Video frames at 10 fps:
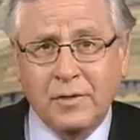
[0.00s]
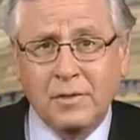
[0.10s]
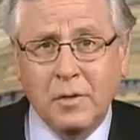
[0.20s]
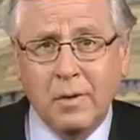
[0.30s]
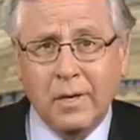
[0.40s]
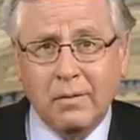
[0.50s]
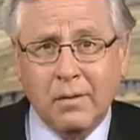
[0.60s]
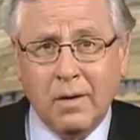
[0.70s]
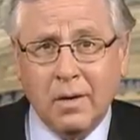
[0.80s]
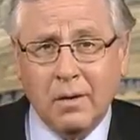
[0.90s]
to do it.
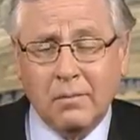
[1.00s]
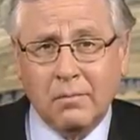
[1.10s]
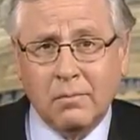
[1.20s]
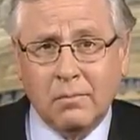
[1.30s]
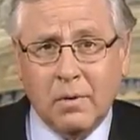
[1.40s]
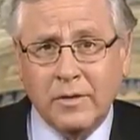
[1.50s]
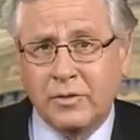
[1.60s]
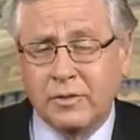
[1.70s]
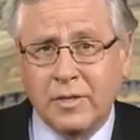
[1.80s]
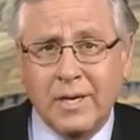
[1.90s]
Uh,
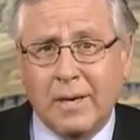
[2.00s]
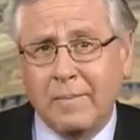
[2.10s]
Rush is it.